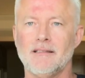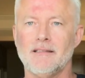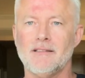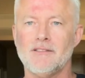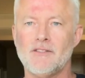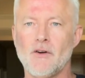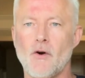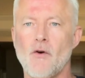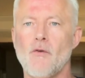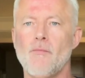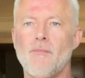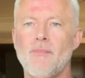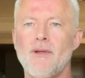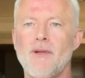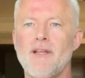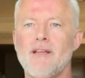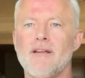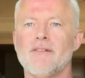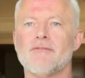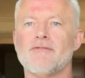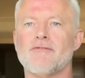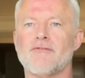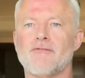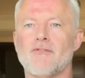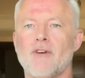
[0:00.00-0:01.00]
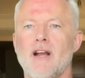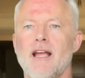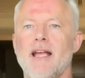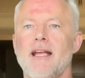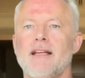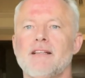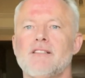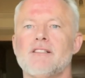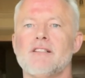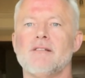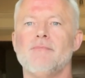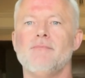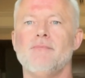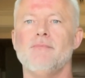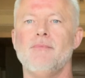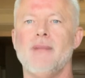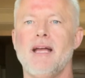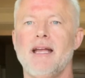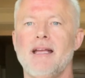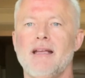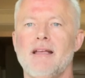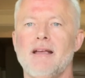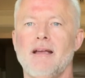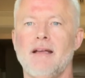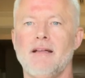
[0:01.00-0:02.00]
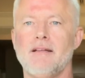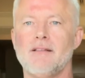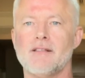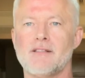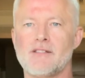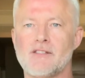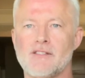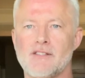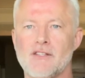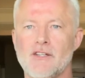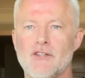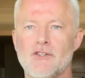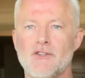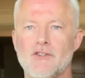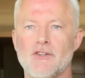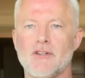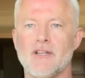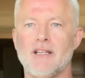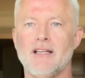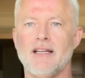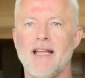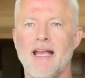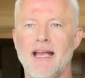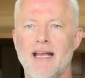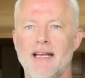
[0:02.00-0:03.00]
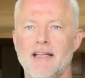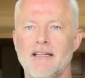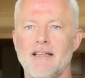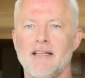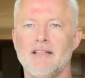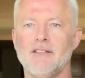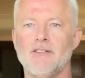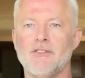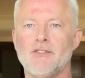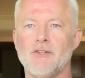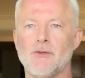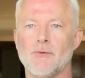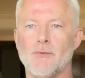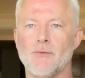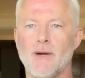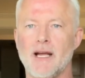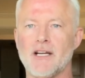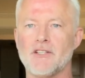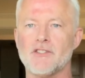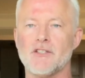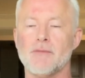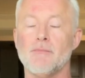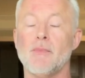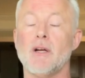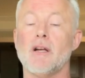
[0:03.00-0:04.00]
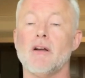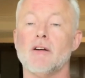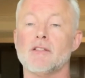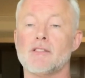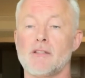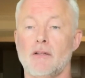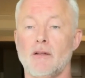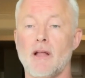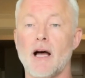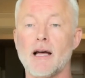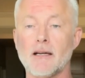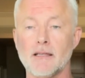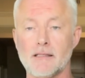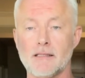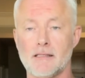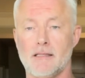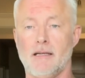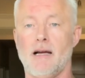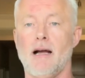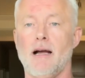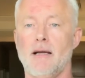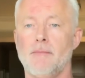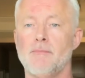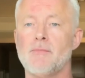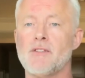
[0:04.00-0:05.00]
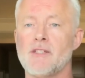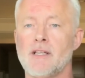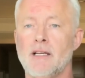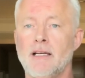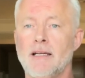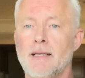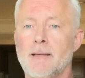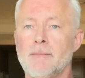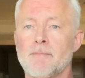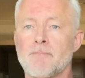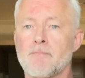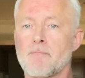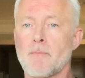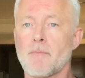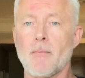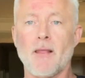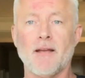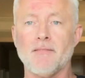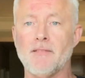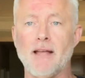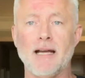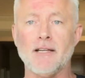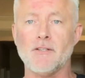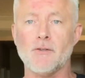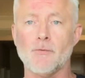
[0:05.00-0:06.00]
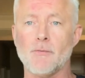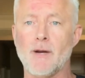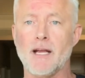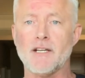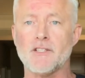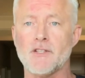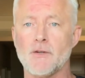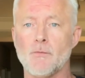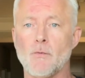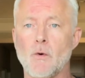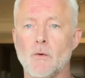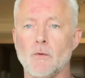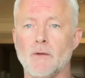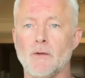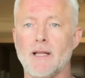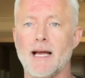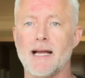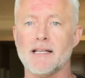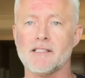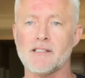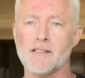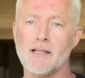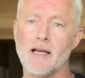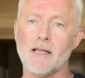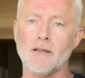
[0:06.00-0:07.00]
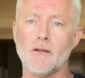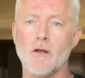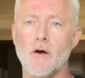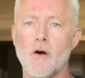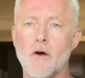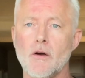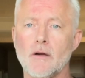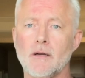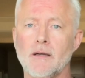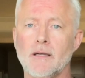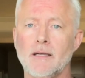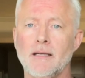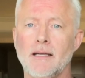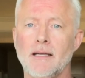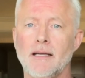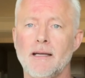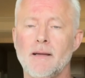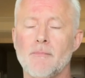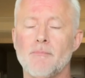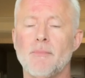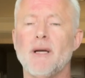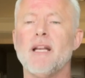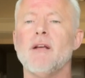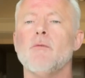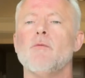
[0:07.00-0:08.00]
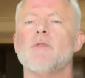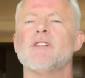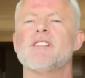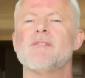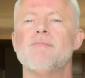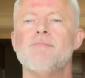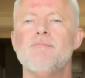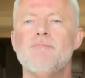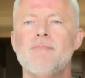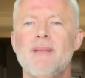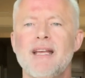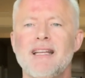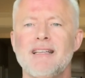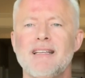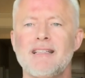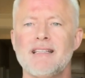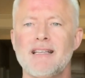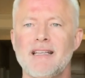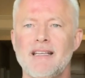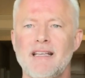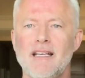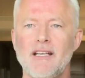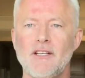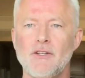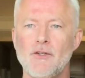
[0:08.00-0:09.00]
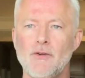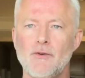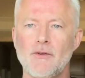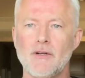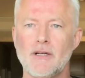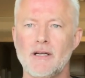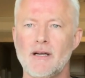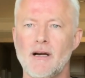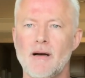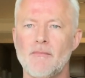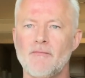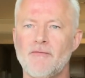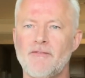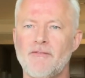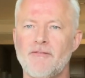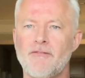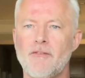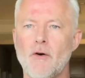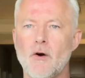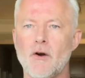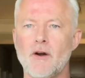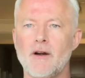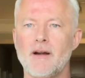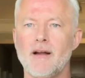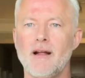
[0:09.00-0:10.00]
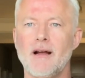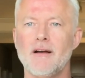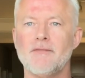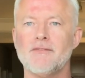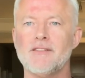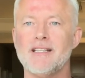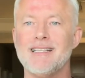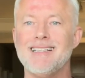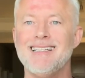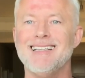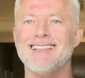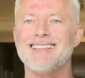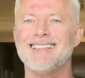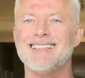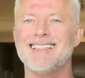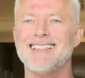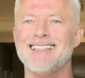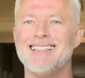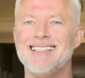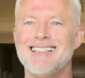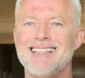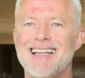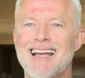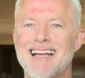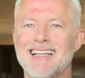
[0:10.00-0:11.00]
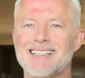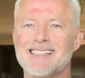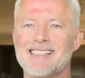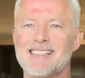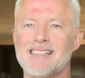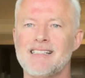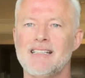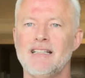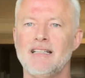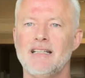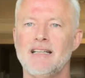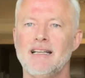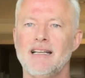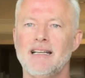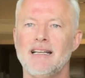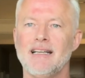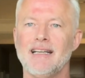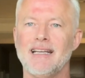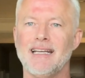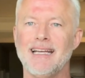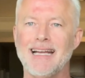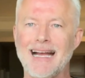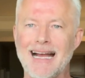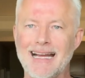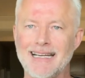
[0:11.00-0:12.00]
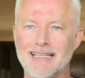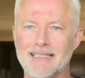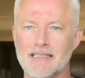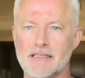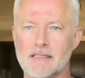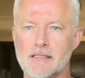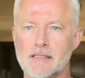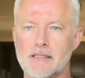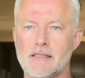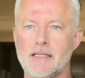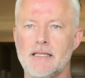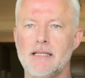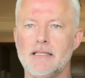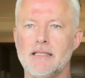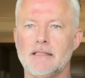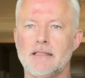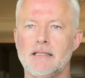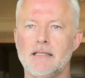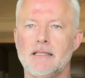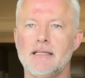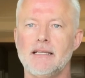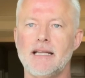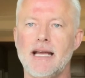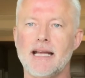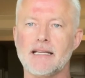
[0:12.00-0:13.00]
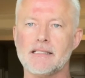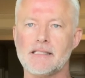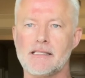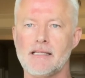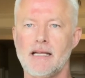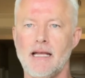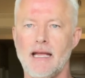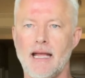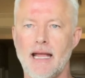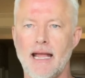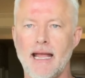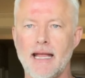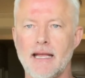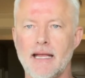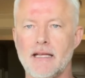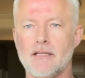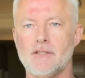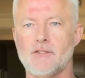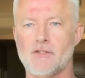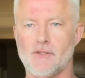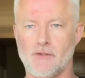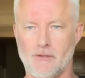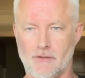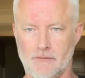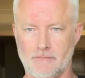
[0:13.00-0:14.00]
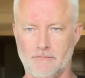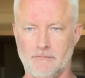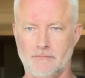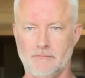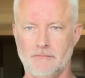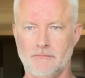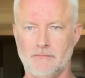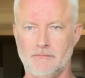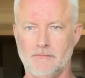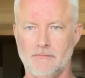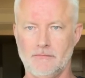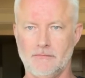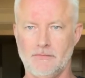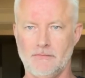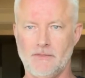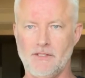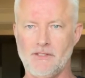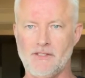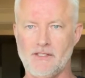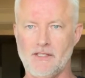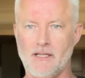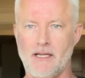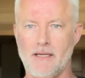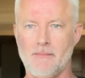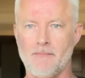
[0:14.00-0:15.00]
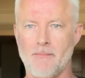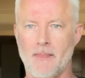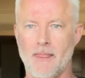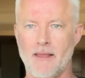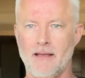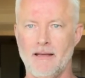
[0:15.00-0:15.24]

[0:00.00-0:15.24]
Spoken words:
Don't be afraid to make a decision and head in a direction, because a lot of times that direction won't last that long, but it was meant to get you to come far enough to get the next guidance, to get the next answer, you see.